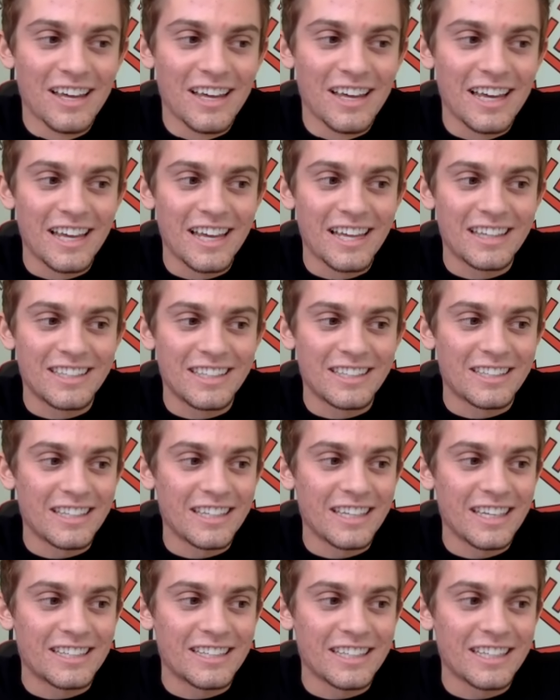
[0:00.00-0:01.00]
it's it's
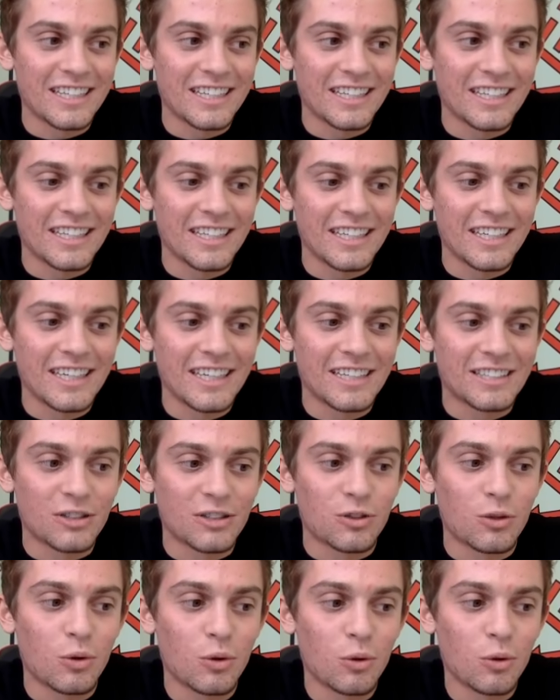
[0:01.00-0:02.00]
it's a it's a
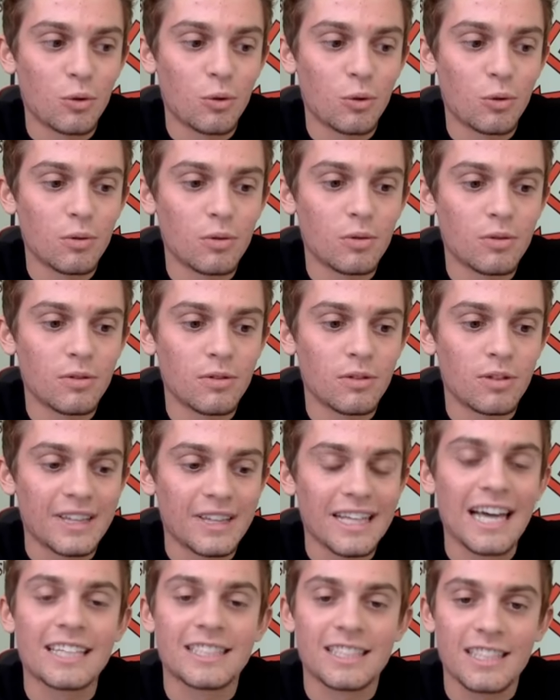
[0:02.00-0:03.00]
cool
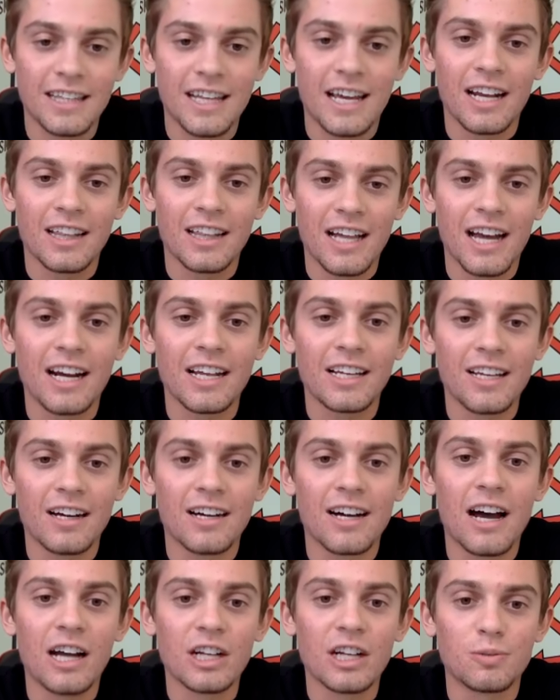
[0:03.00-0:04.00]
lesson that a lot of
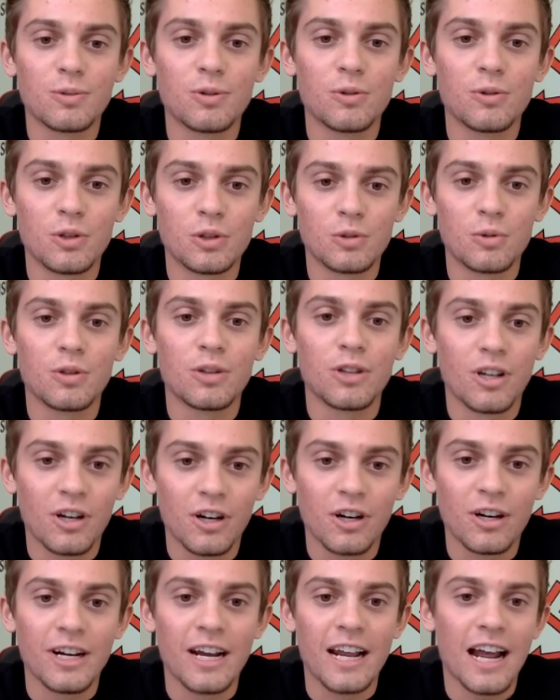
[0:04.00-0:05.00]
young entrepreneurs will
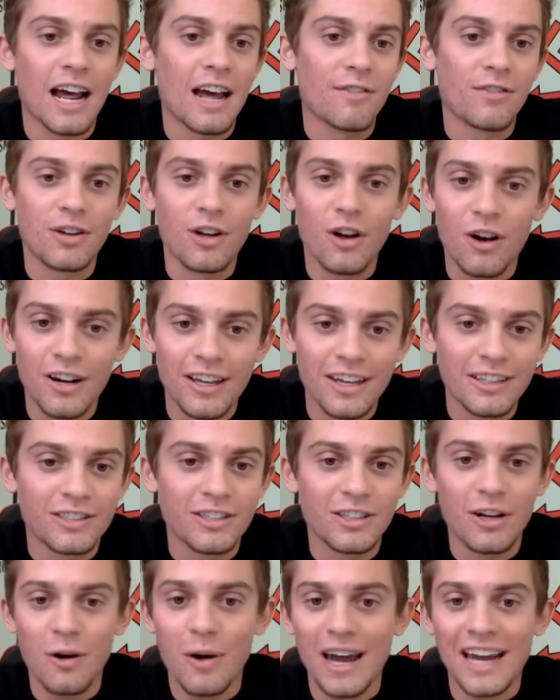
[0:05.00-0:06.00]
learn. And I have an audience,
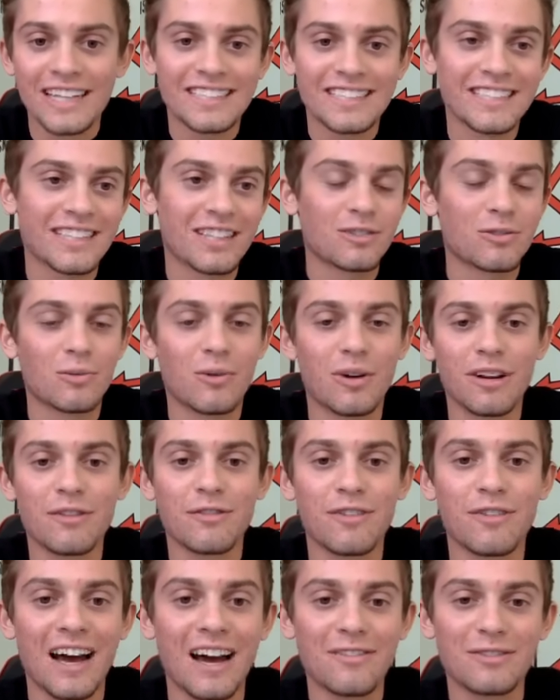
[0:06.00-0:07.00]
you know, 18 to
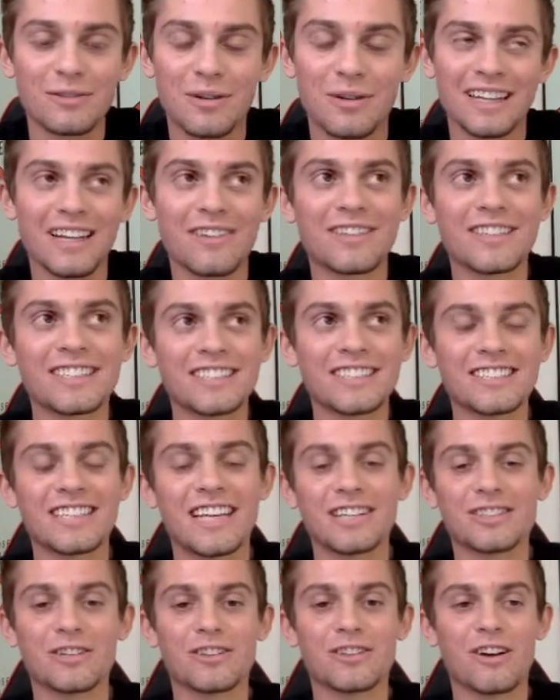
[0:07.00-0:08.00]
25. So I'd love to just
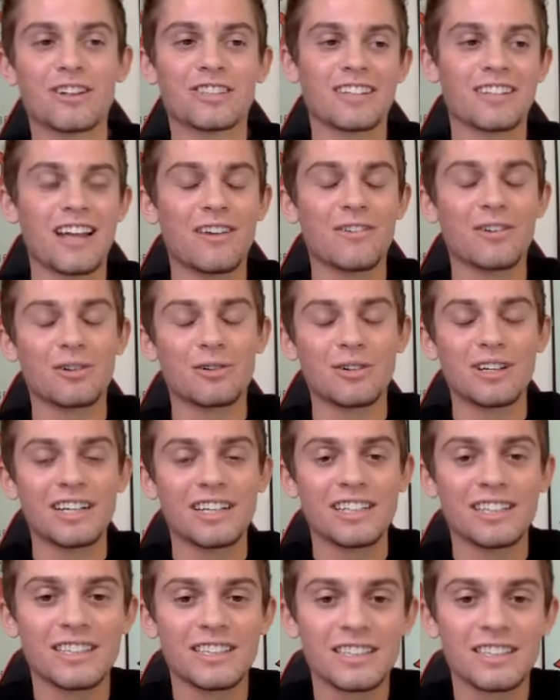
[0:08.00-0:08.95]
get your thoughts on that real quick.